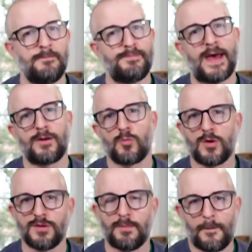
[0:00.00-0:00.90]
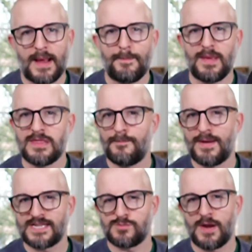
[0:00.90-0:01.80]
Battleworld might be the
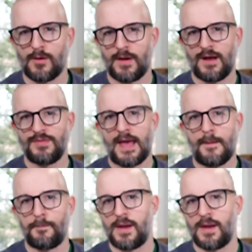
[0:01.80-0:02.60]
best way around that,